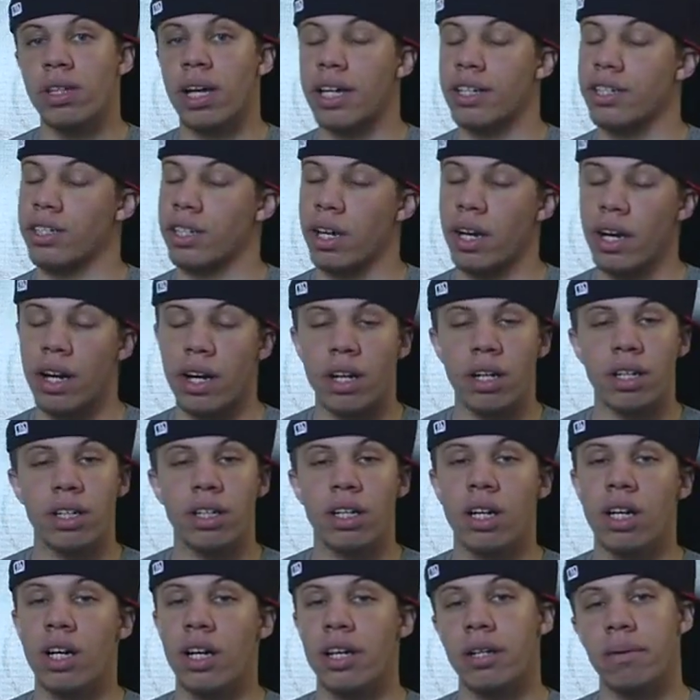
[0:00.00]
got your hair
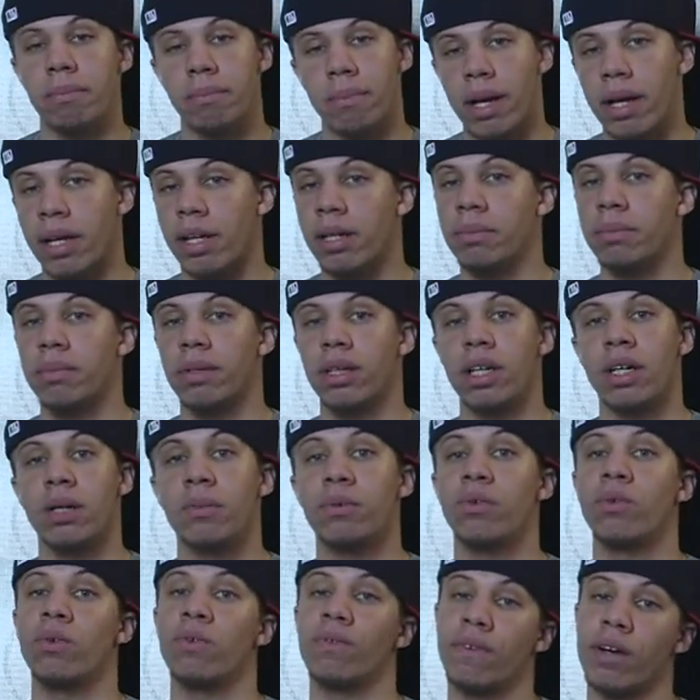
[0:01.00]
done, your makeup
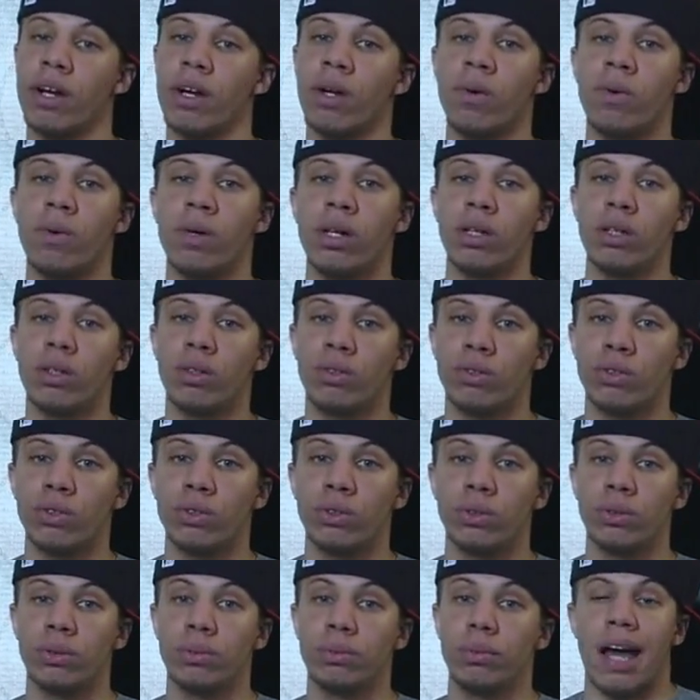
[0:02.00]
done, you were very well
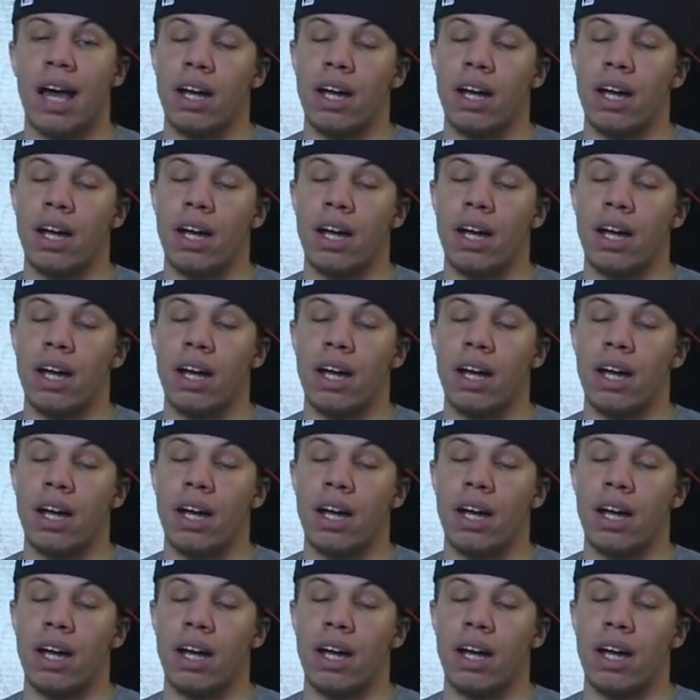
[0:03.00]
groomed.